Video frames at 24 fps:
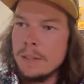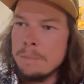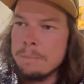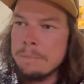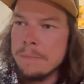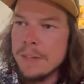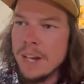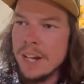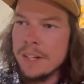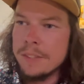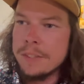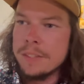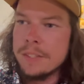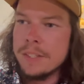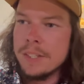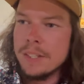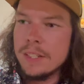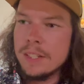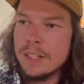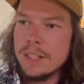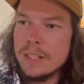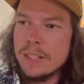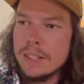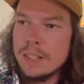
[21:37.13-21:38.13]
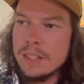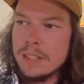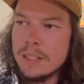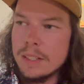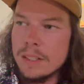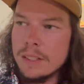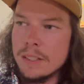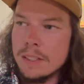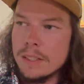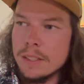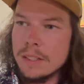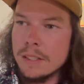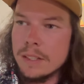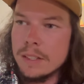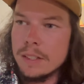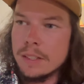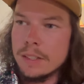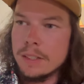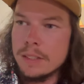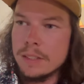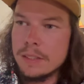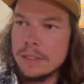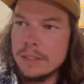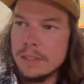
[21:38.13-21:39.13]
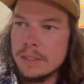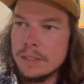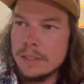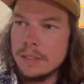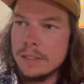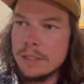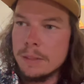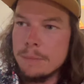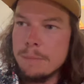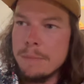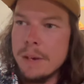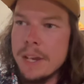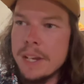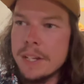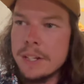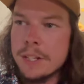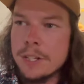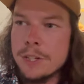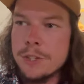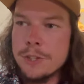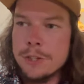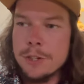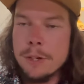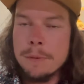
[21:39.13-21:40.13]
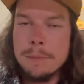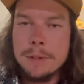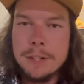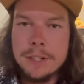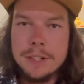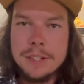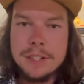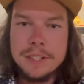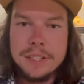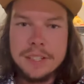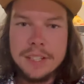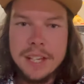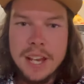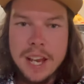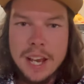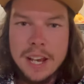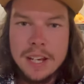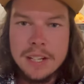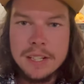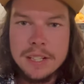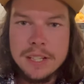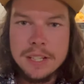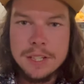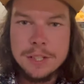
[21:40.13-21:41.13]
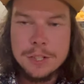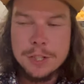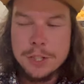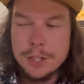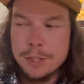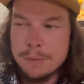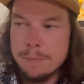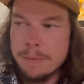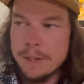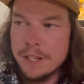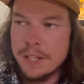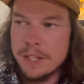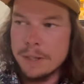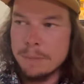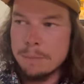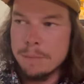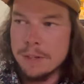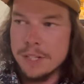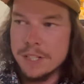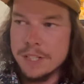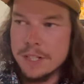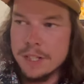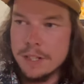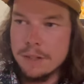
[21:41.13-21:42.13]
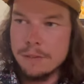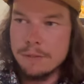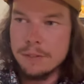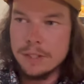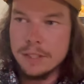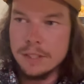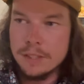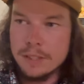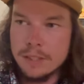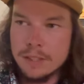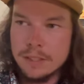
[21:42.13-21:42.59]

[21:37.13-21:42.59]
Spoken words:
I think the main contributor to that is just being busy with,